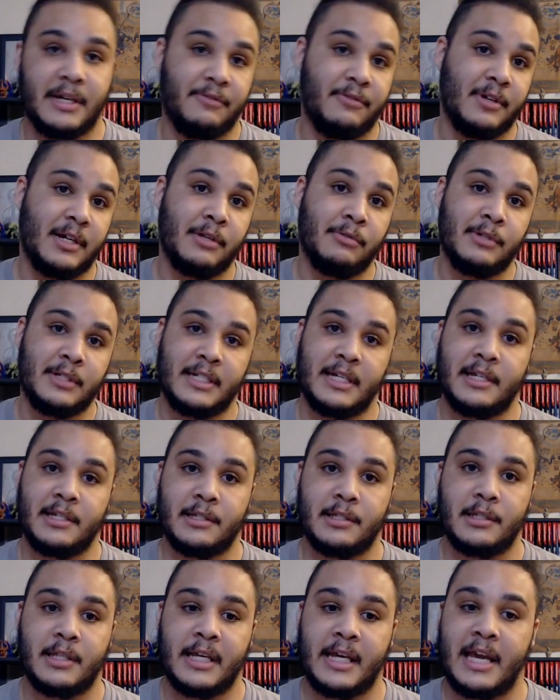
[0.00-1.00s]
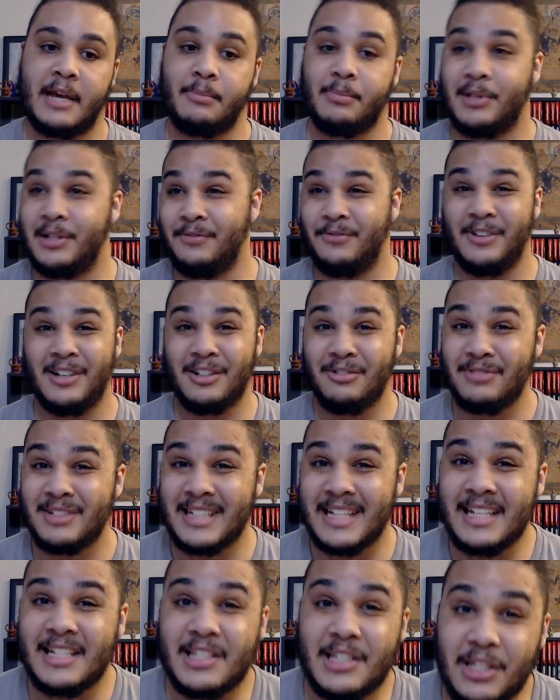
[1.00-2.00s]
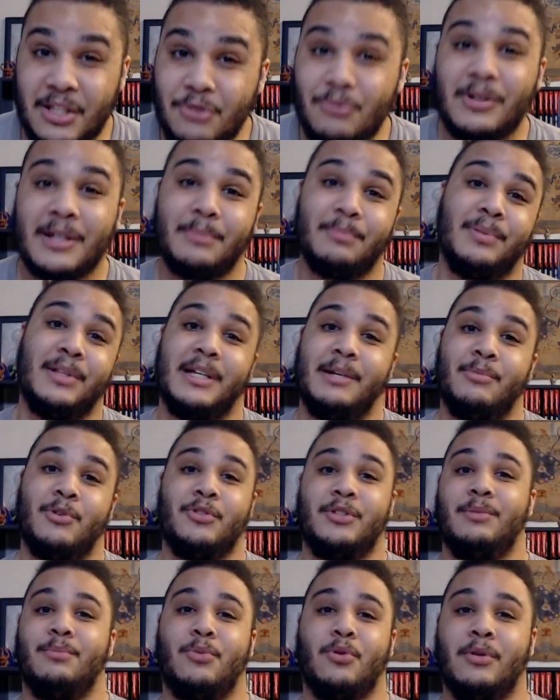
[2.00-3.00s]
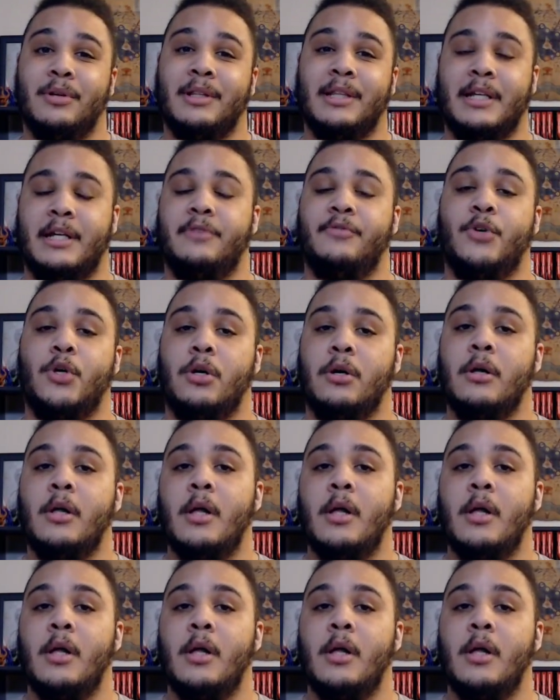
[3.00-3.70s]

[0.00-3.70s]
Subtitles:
figure out what days they can't play, and figure out what days you can play, most importantly of all.